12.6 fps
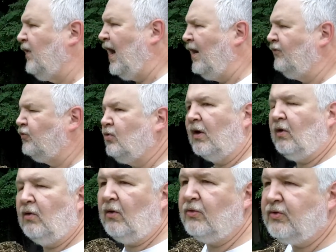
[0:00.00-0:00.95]
5
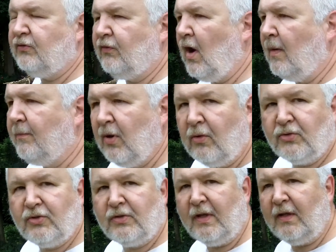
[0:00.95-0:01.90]
truckloads of
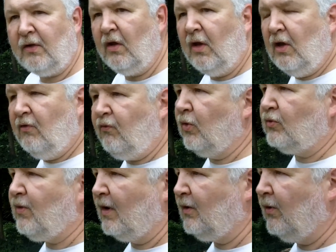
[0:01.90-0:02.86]
compost and
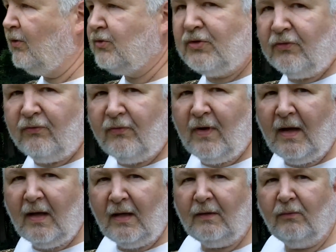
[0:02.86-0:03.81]
4 truckloads of
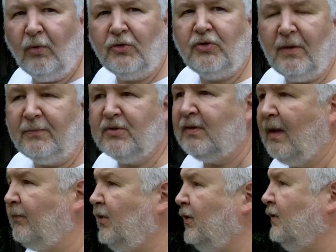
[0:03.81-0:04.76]
wood chips
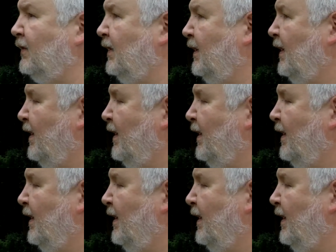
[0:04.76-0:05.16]
dumped here.